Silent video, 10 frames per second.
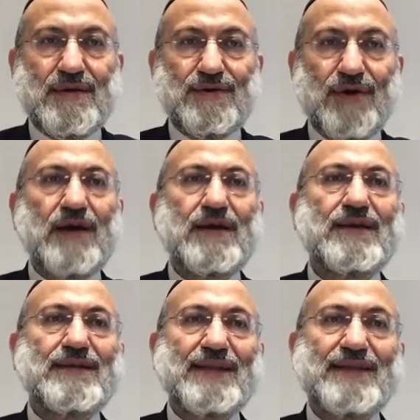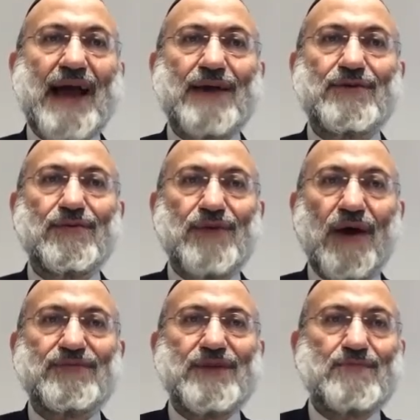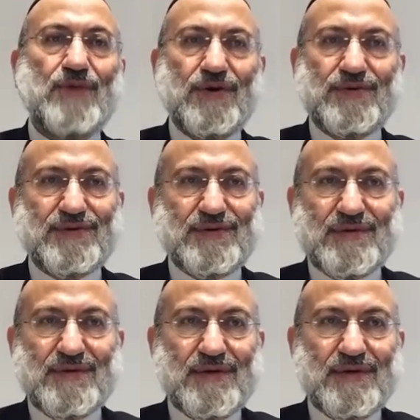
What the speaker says: Rachel that Yaakov loved the most,